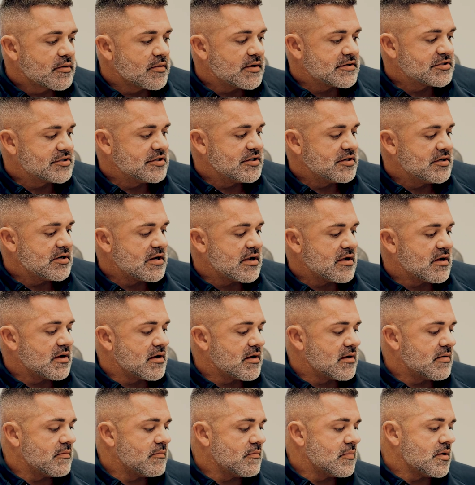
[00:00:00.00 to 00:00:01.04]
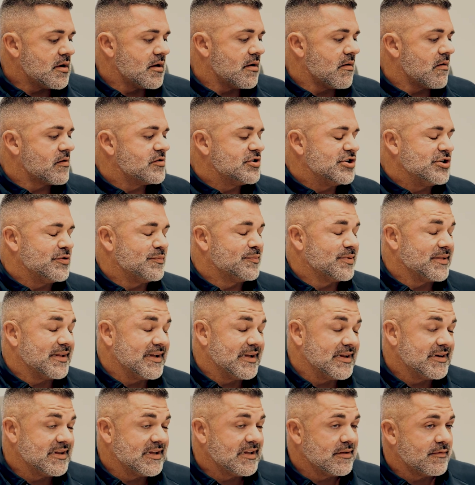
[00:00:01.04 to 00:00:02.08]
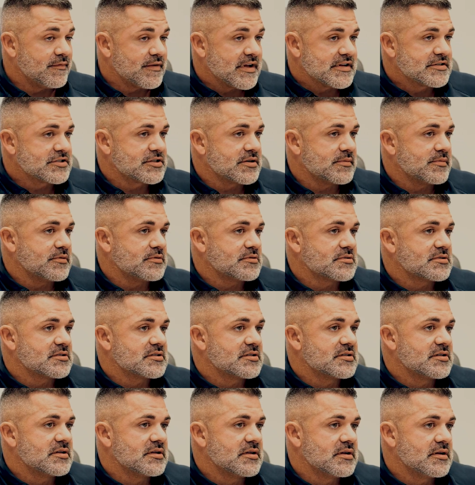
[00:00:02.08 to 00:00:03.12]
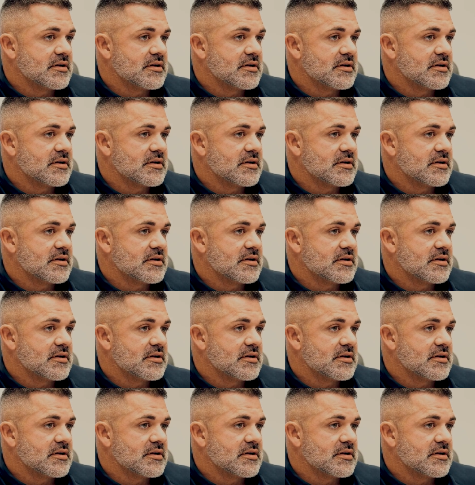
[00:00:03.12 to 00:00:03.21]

question: do you plan to eat vegetables?